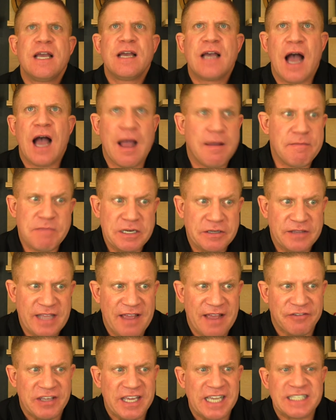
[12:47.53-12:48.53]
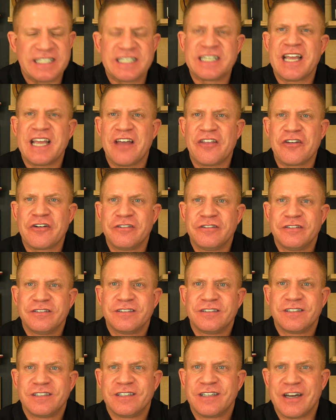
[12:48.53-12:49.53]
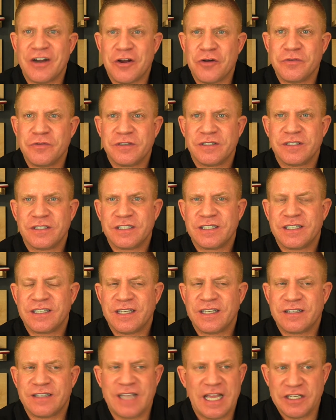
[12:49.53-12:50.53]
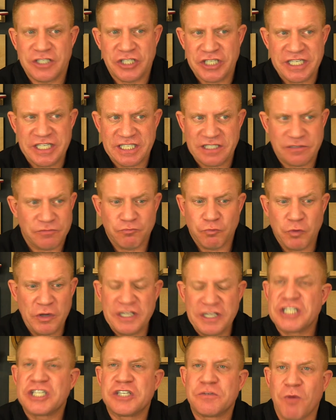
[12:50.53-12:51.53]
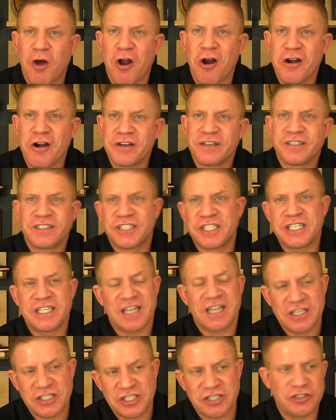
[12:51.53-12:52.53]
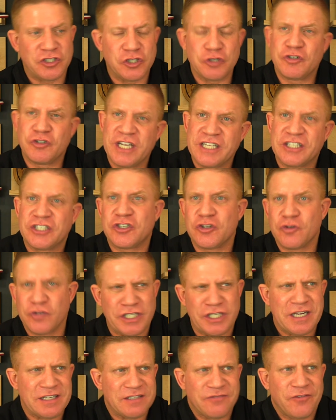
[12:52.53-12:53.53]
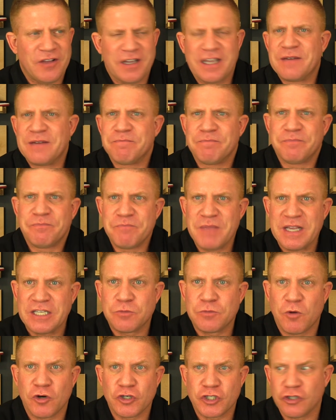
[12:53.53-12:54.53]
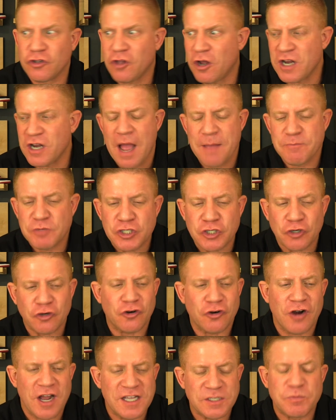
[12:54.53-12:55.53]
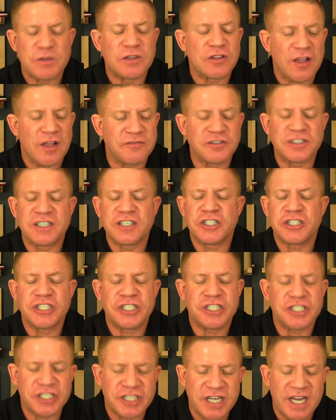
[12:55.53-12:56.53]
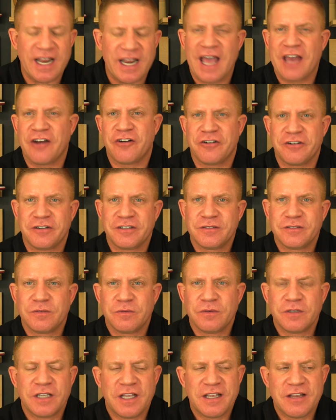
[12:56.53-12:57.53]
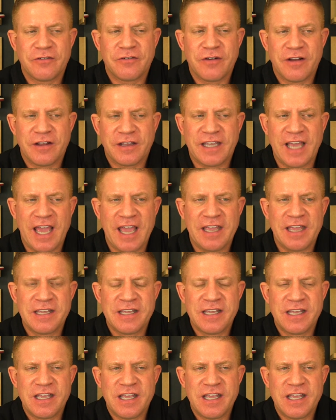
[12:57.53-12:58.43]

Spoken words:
I mean, they have kids together, you know, that she's really smart. She does jujitsu. She does fucking mixed martial art. I'm sure her husband loves the shit out of her. Okay.